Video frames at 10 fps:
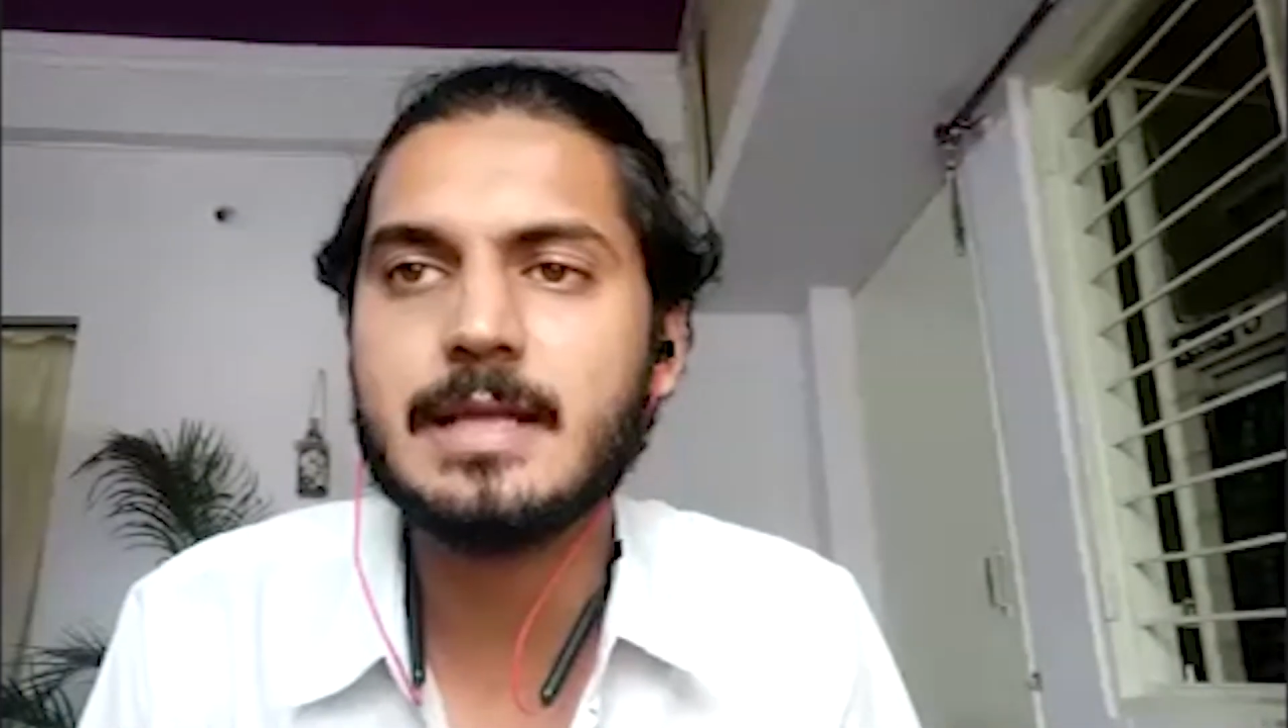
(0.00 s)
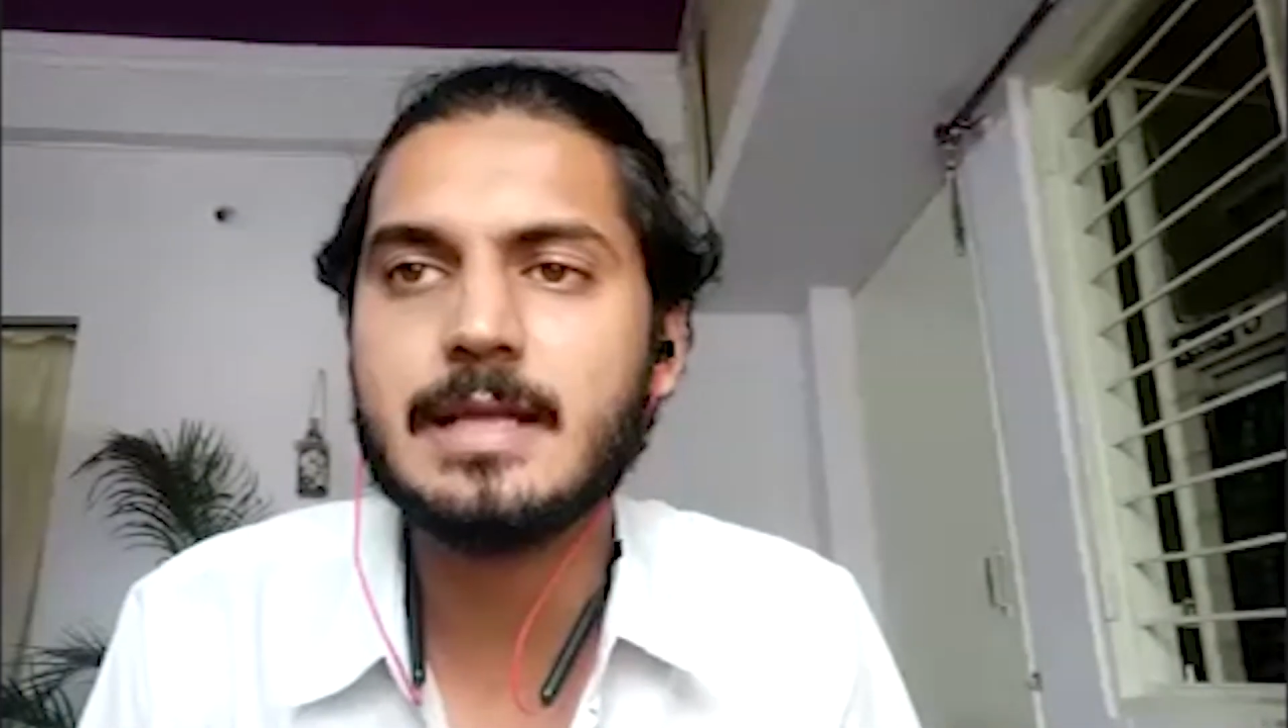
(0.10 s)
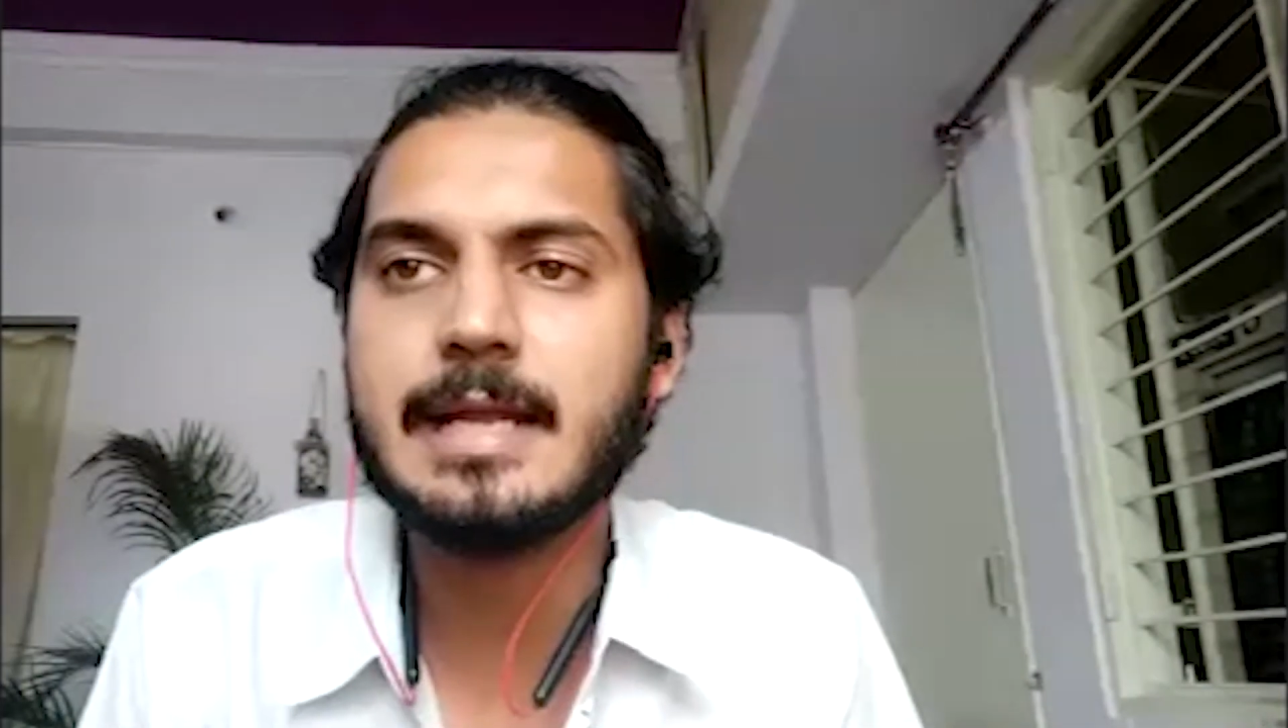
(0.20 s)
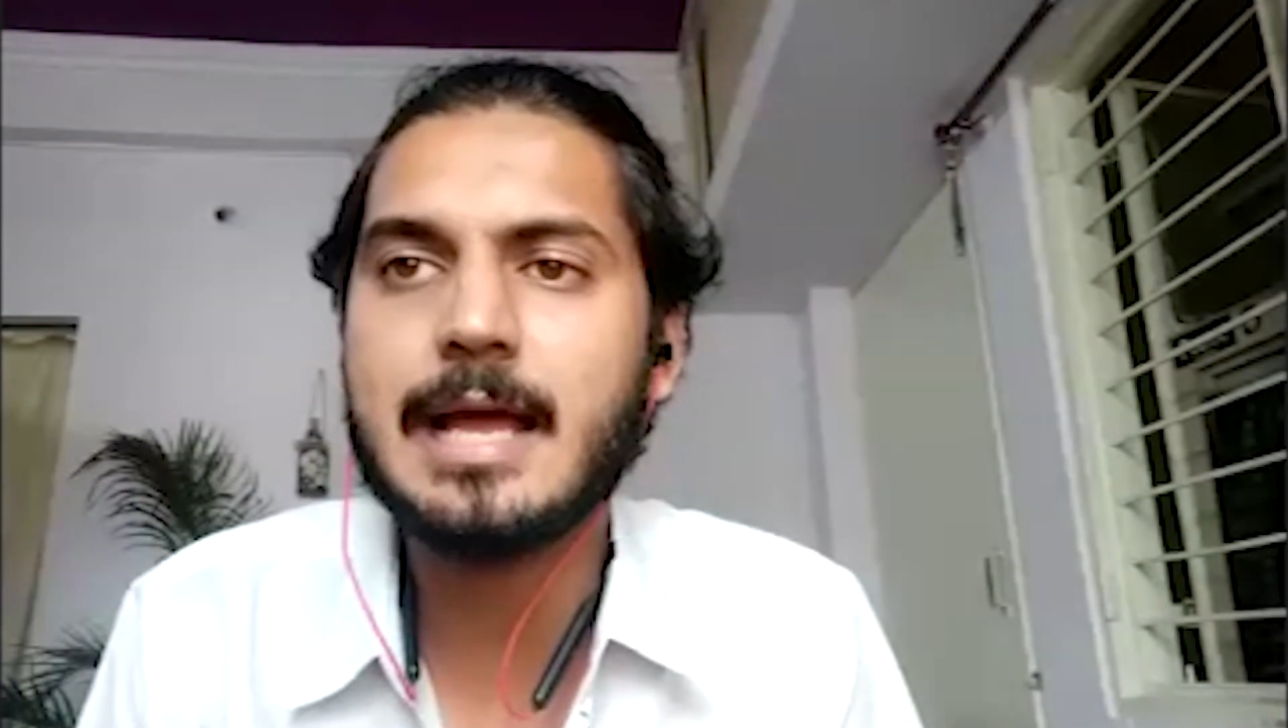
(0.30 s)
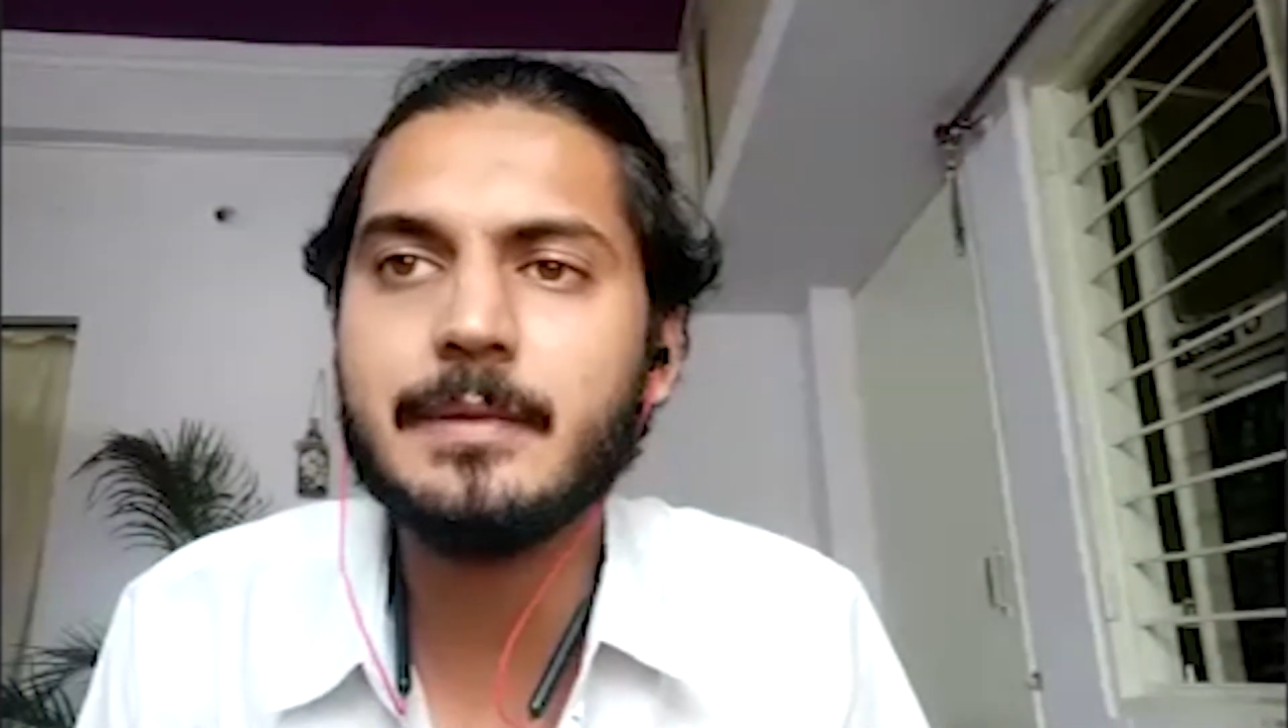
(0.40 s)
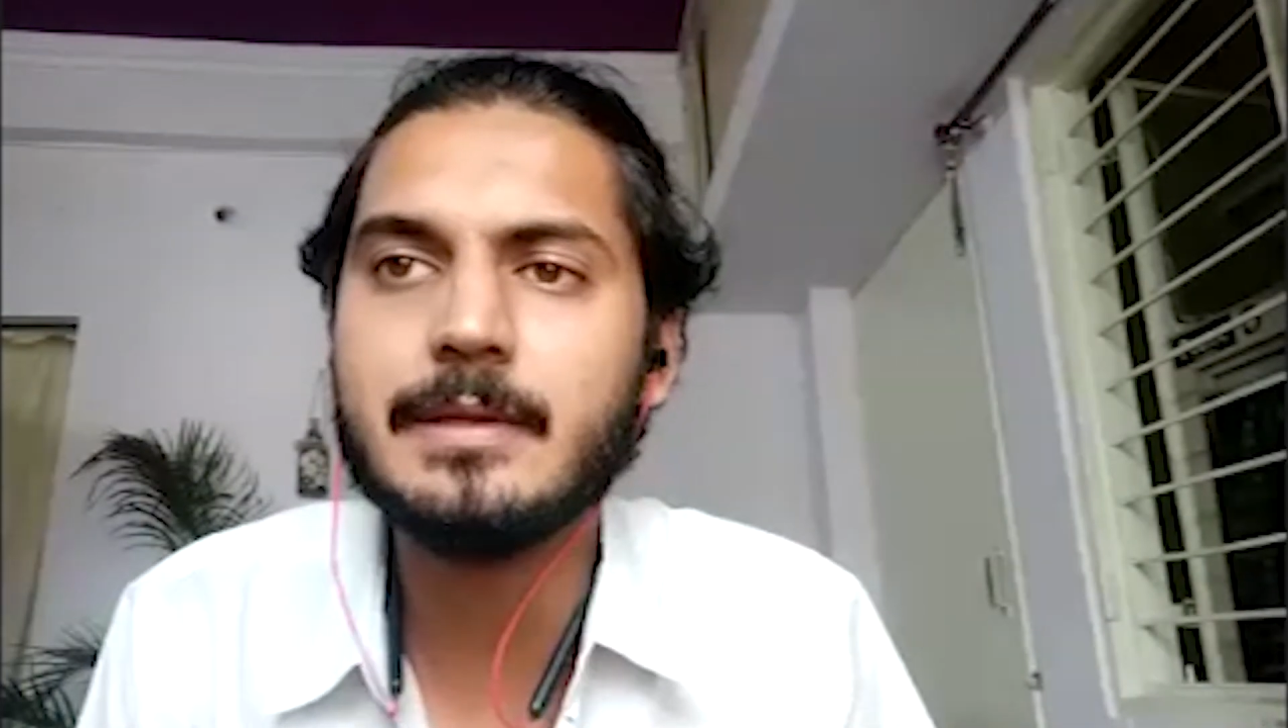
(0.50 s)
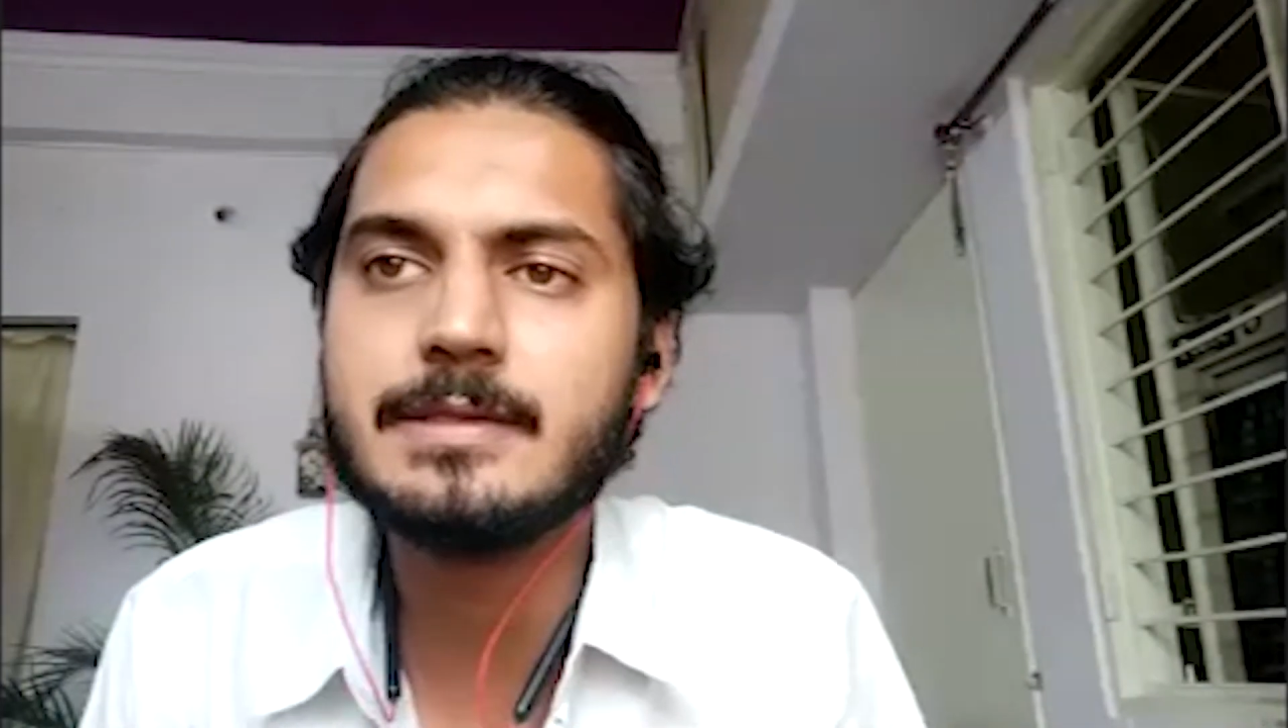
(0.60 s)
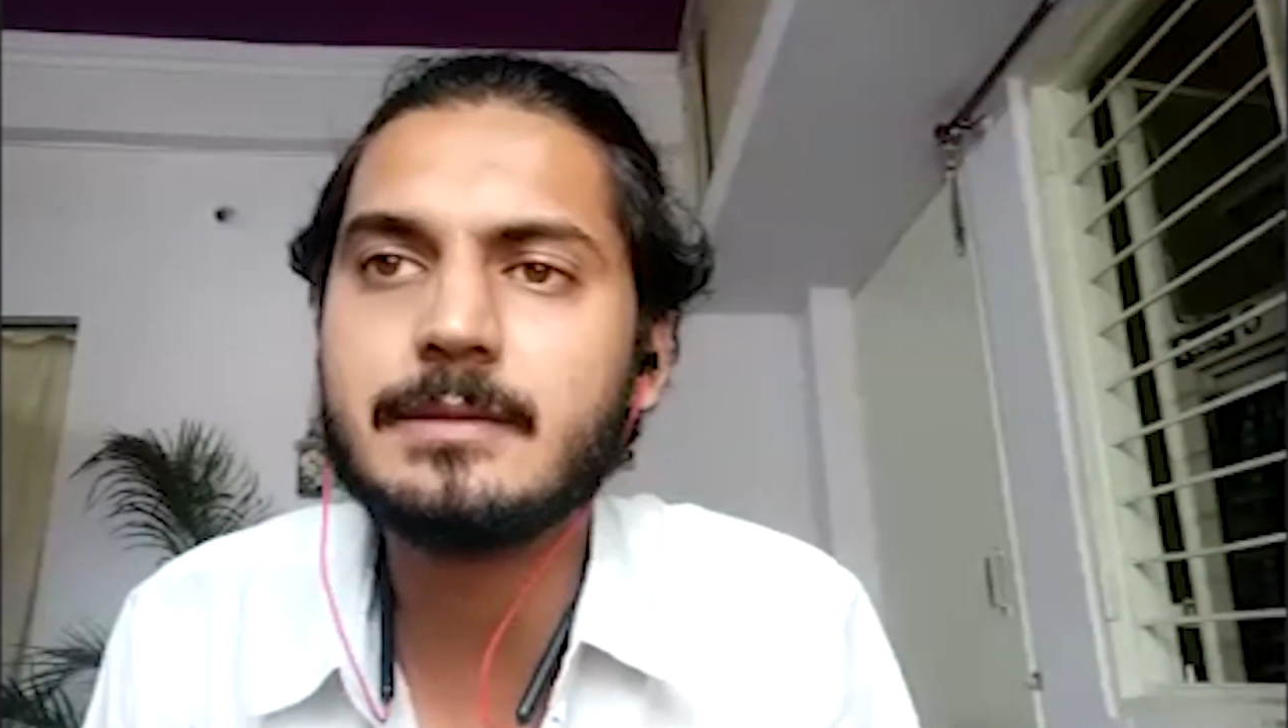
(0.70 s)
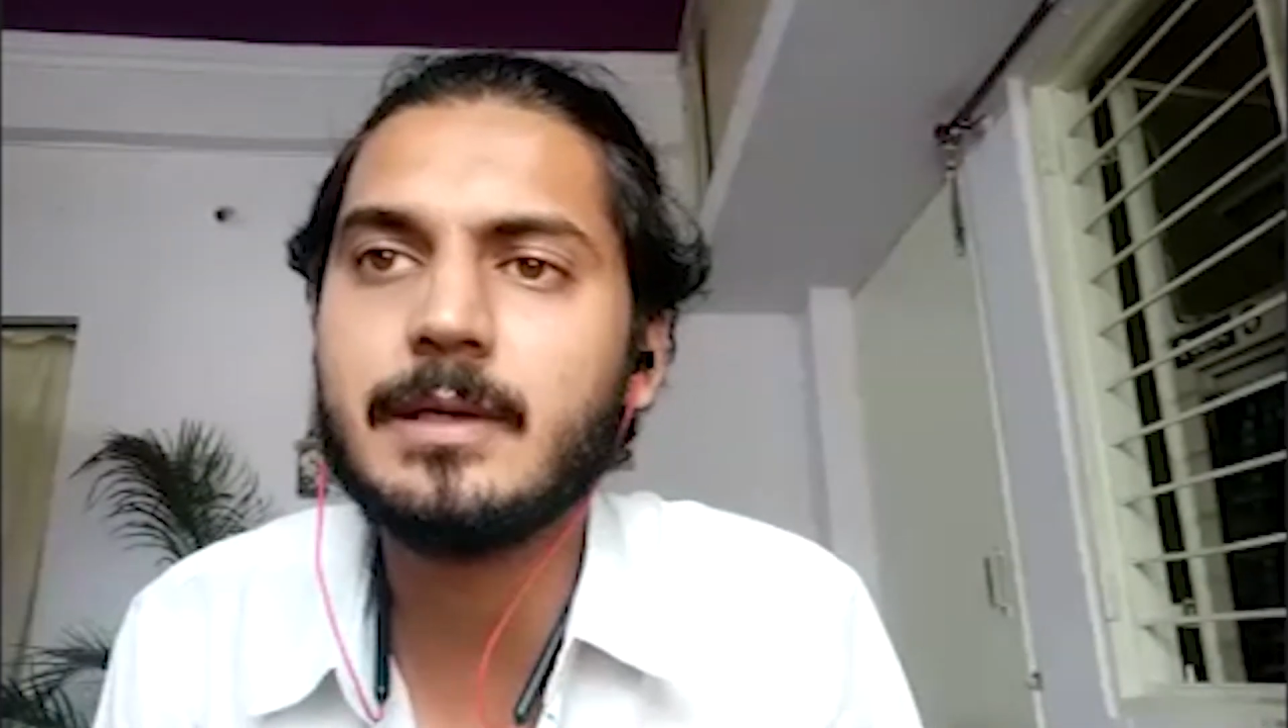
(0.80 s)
that happens.